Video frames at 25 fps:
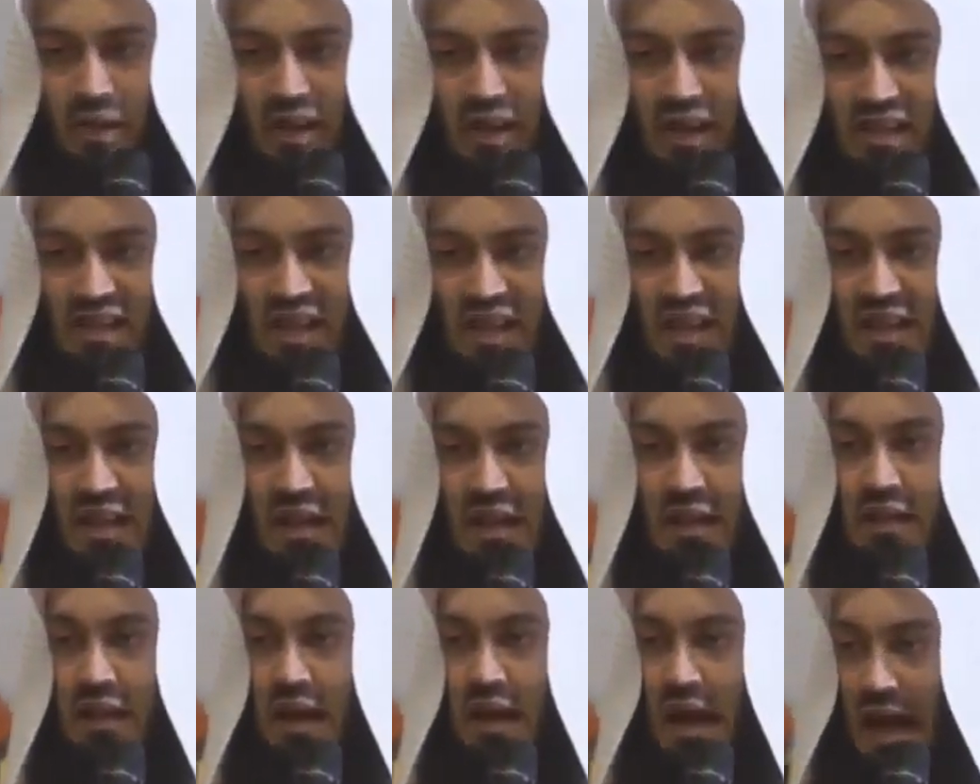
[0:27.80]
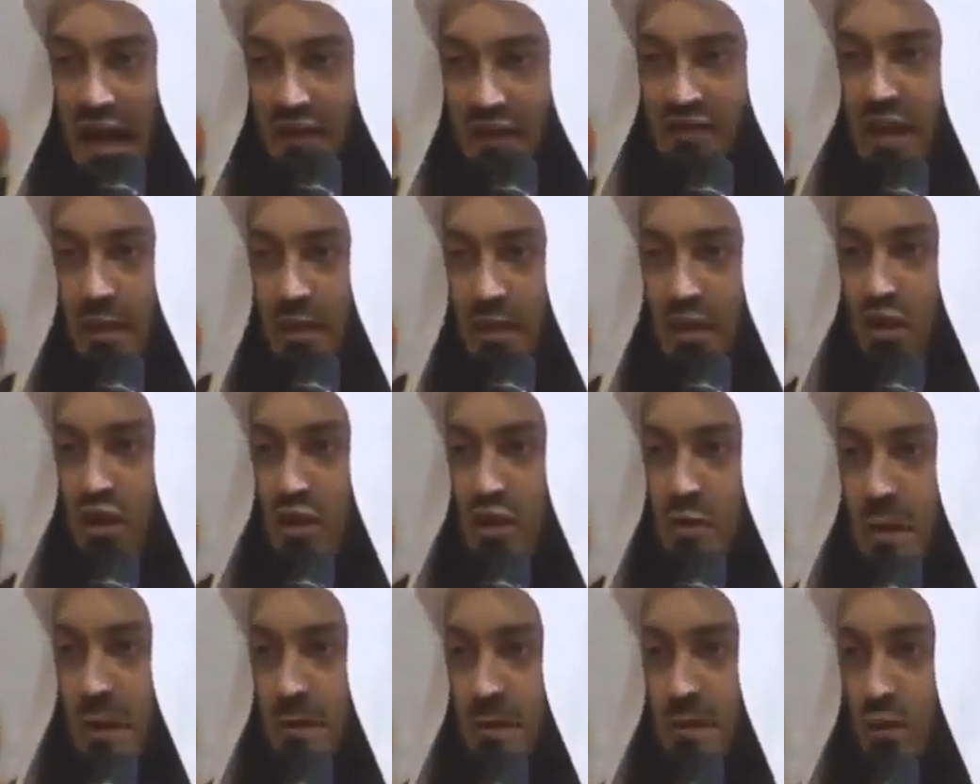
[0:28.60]
When I say that, I've come
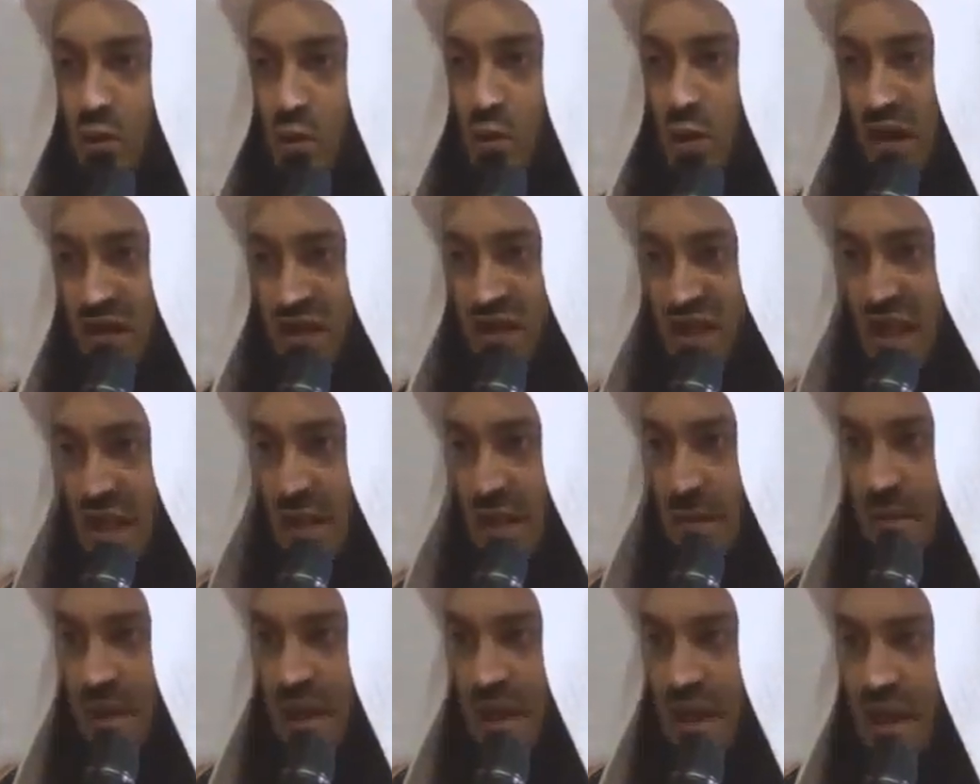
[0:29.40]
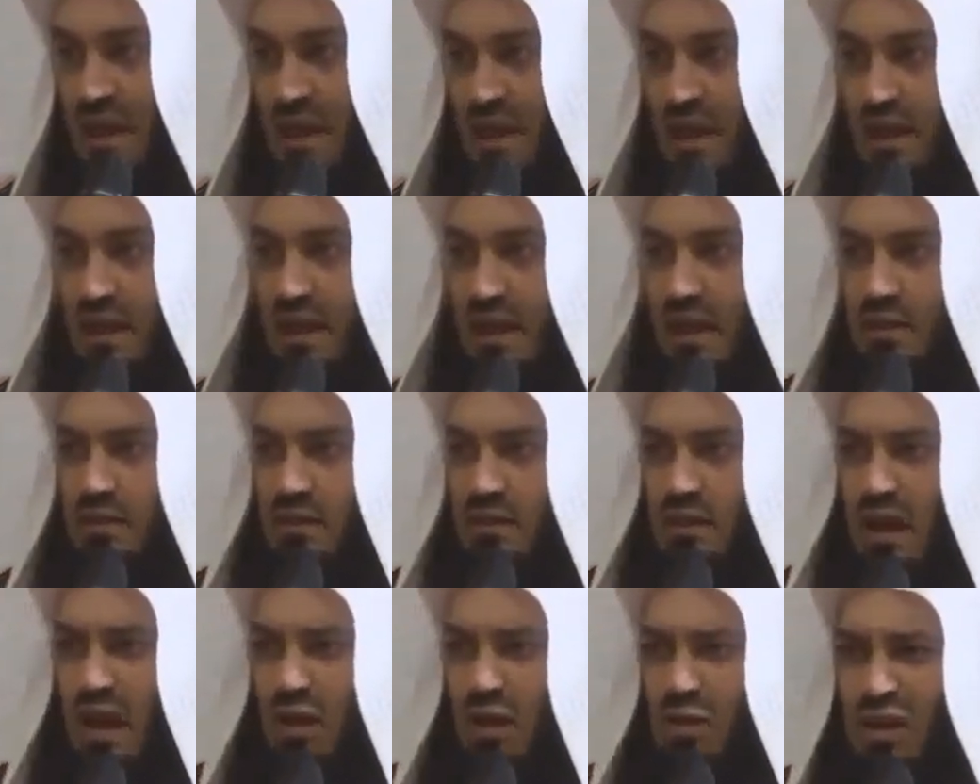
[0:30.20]
across people who have said that,
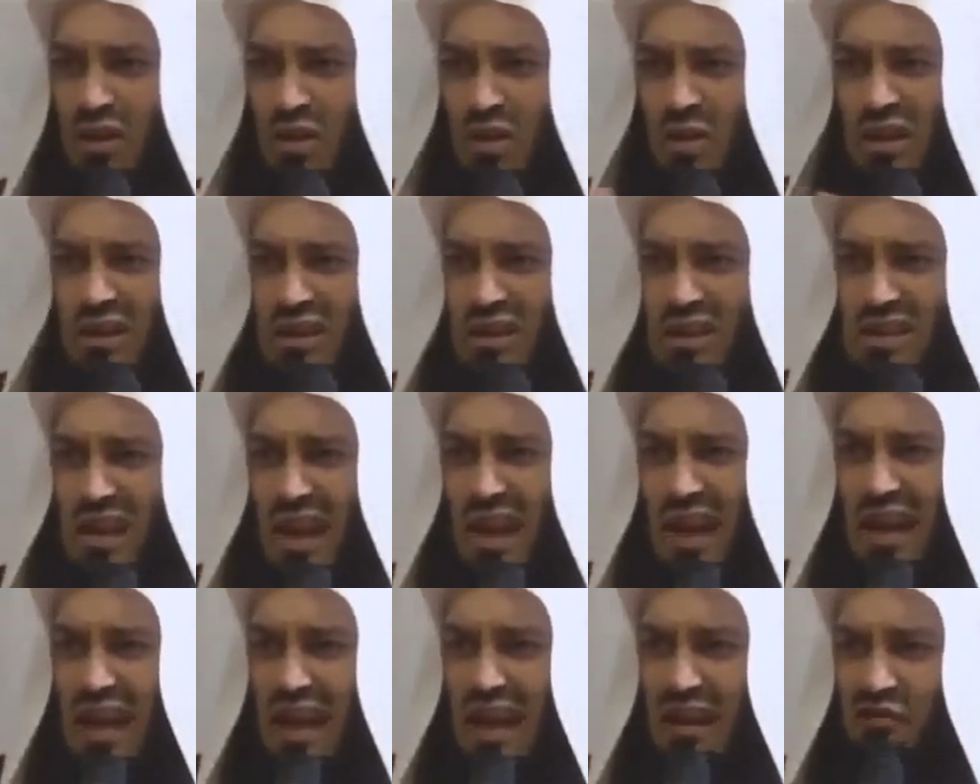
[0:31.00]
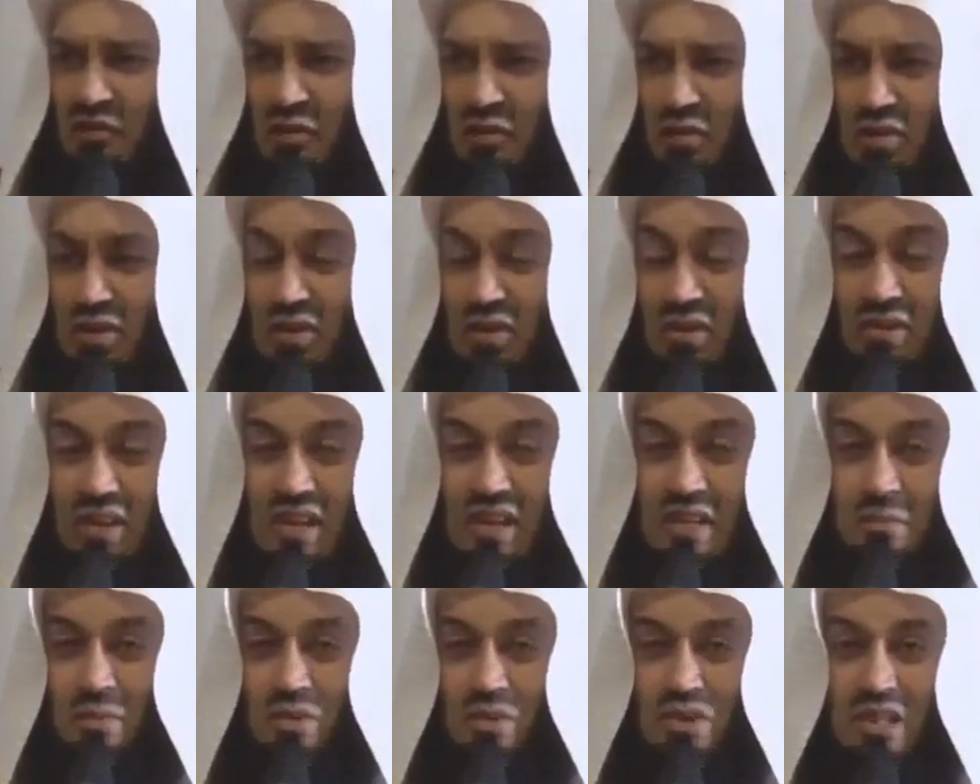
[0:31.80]
how can you eat this halal food? You know,
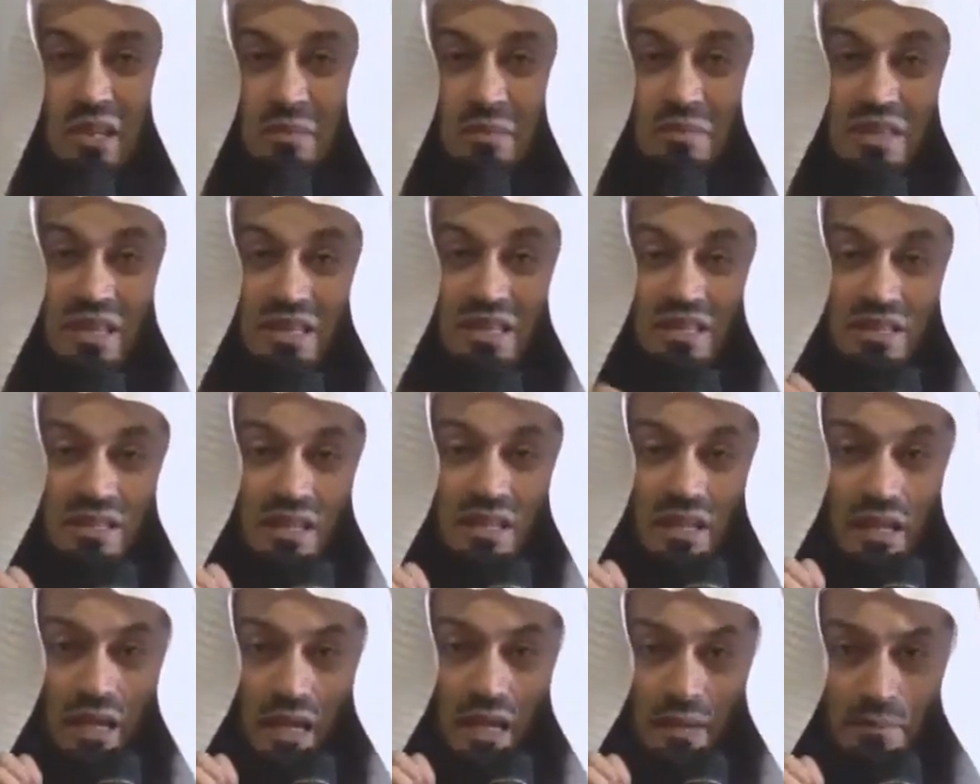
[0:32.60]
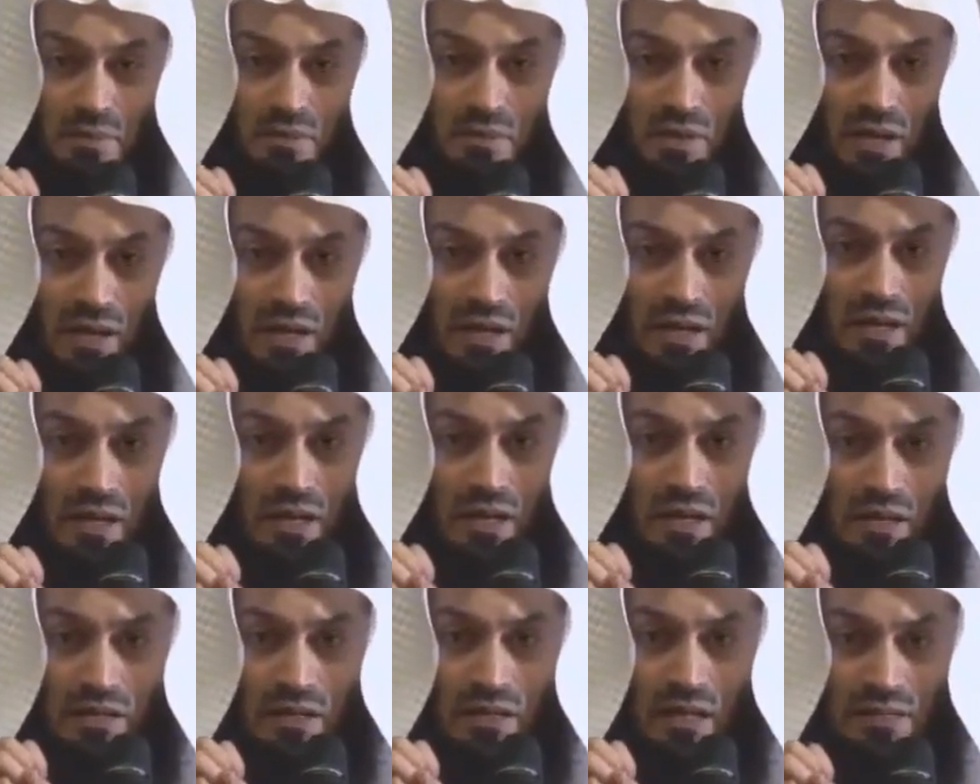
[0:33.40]
these Muslims, they just say,
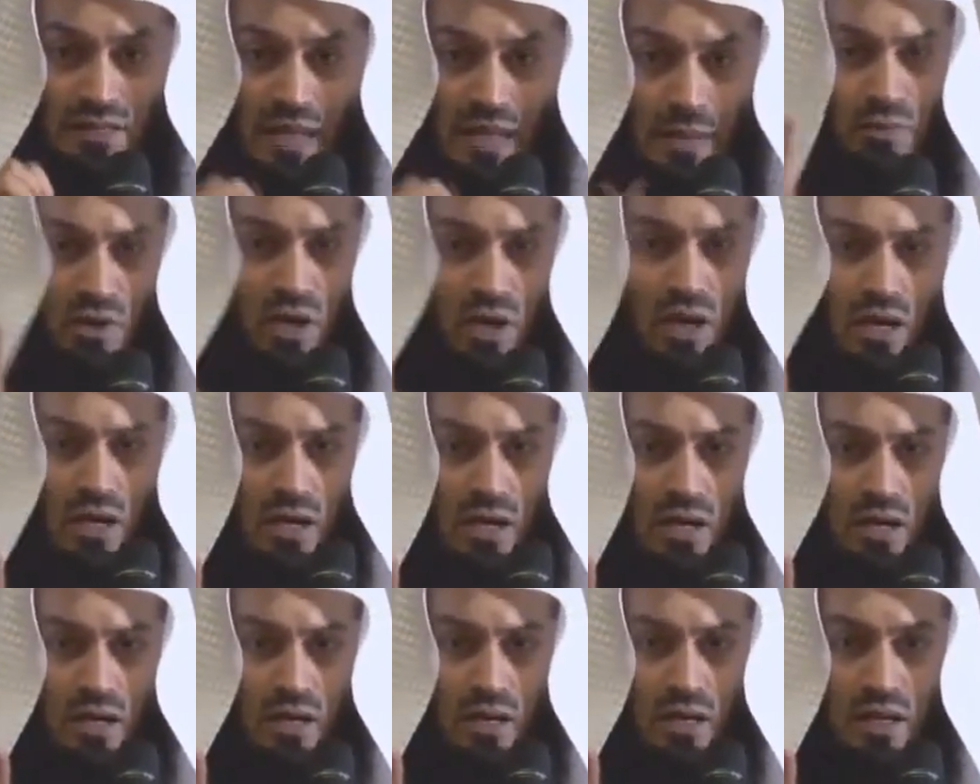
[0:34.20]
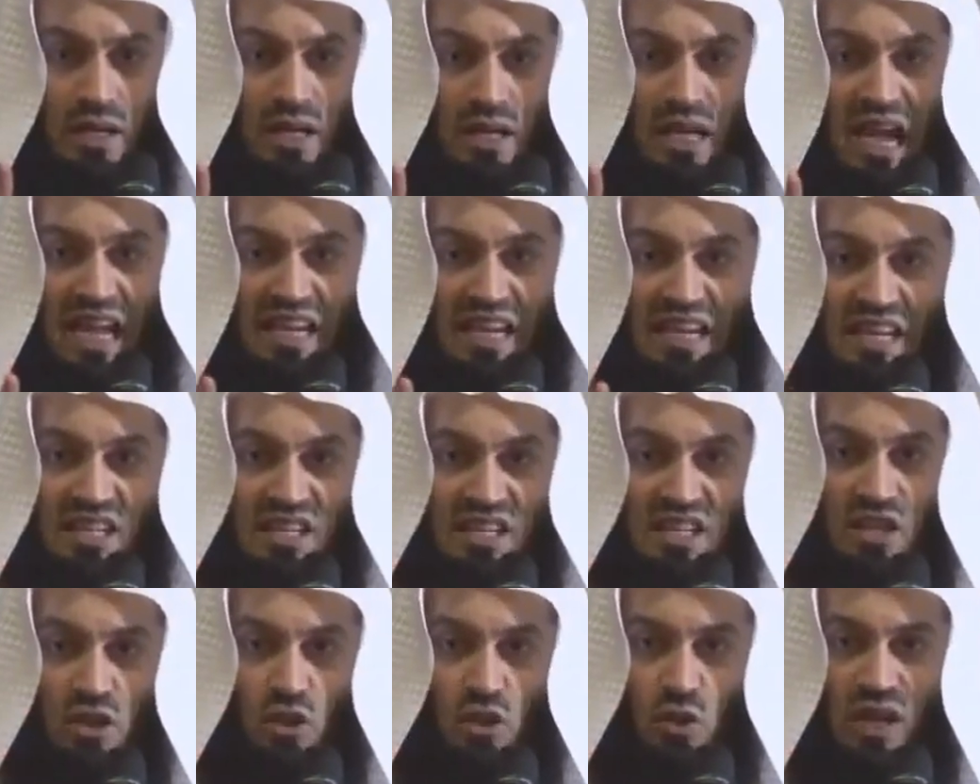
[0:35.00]
Abracadabra. And
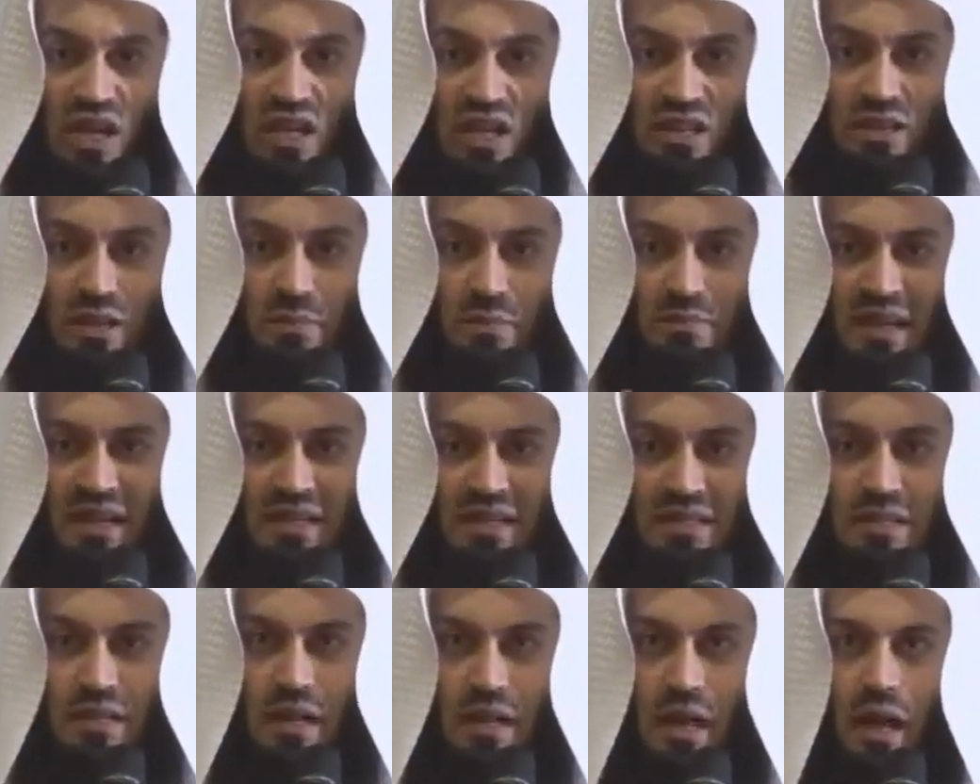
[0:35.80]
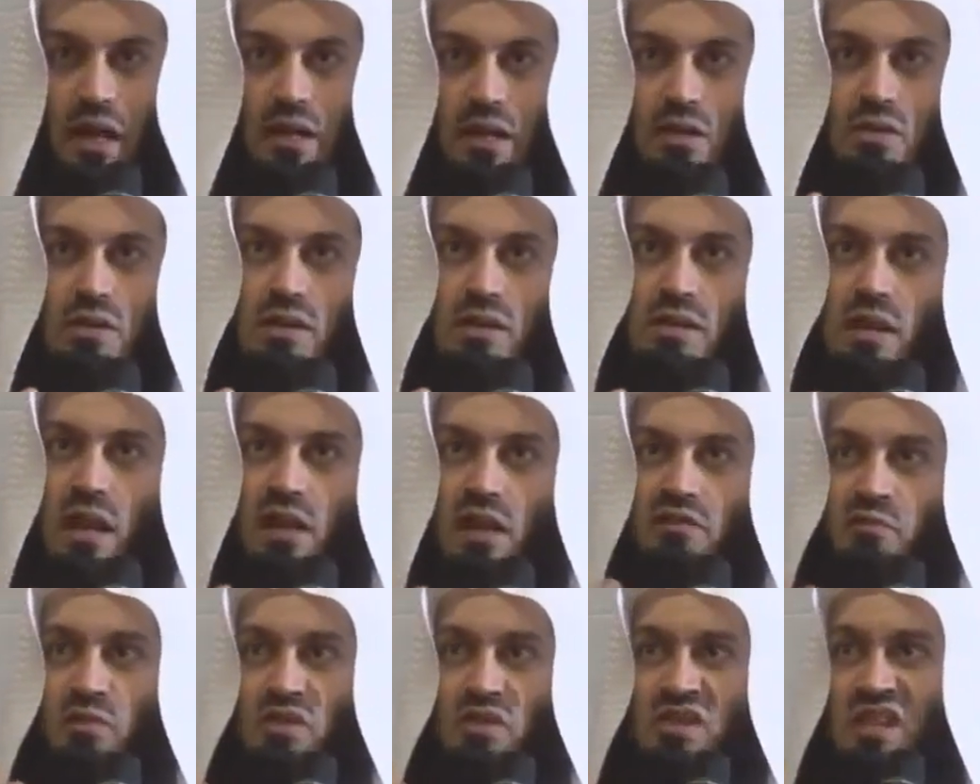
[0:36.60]
next thing you eat the meat and you just
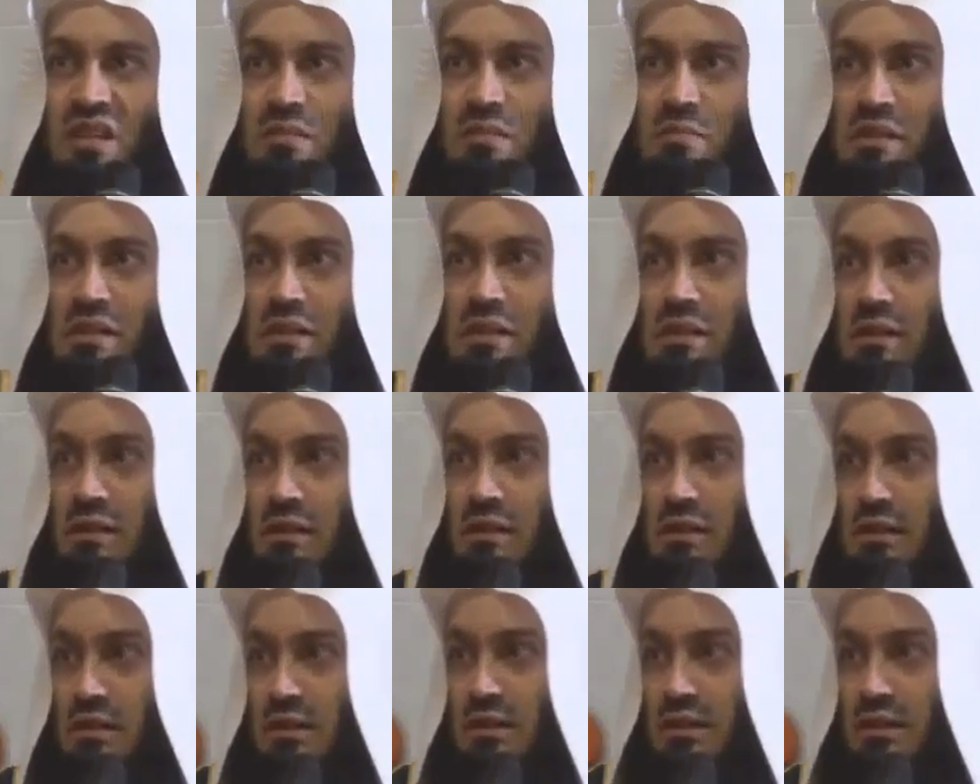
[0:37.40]
love Muslims.